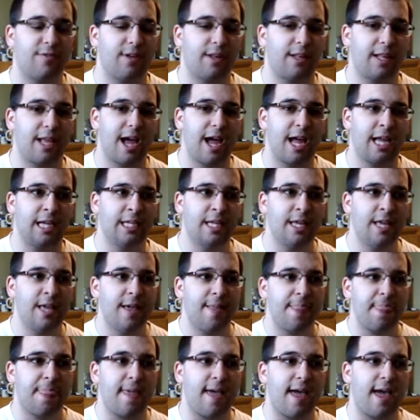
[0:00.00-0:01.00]
like that.
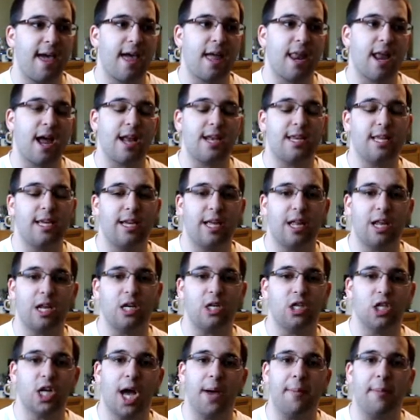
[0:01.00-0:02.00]
And I did get a
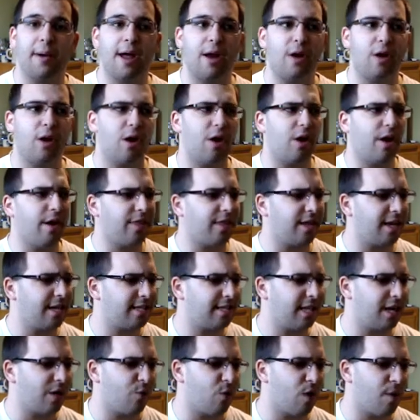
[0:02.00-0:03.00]
job. I don't. I think I
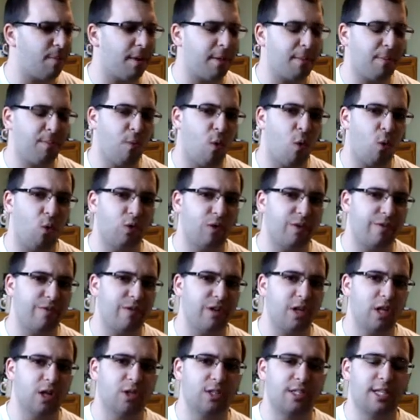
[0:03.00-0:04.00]
said in one of my older
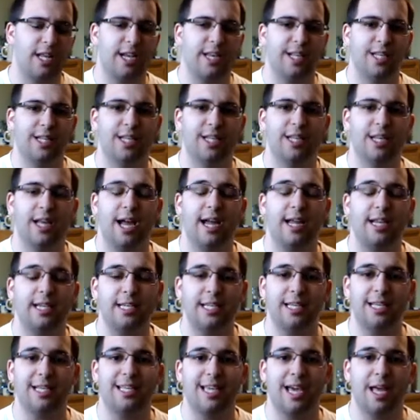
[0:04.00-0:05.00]
videos that I
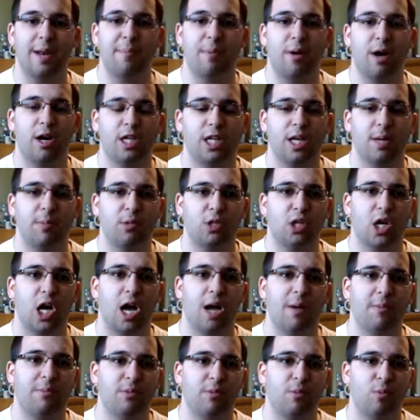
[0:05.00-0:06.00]
did get a part-time
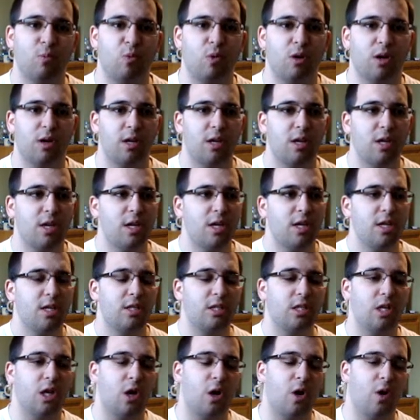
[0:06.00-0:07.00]
job.
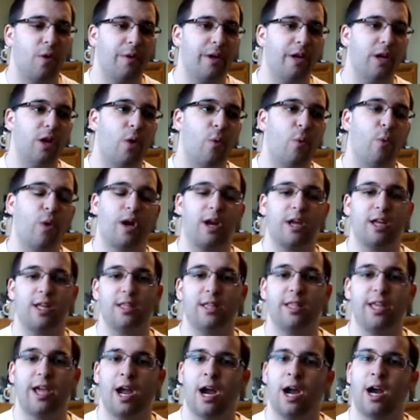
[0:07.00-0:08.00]
So you know,
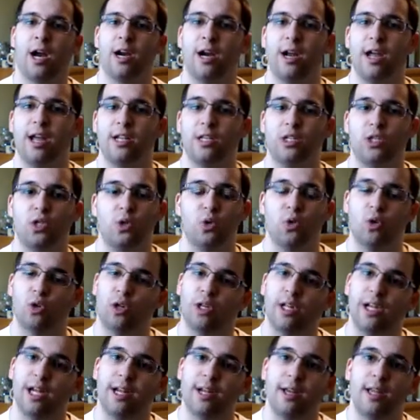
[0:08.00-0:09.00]
working there and
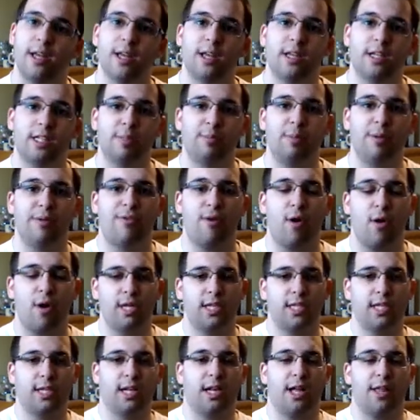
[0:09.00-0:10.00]
schooling. It's been
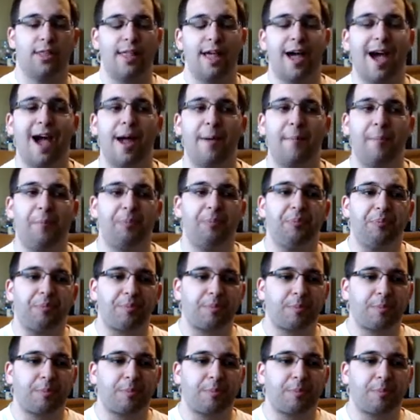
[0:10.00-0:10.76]
focusing on that,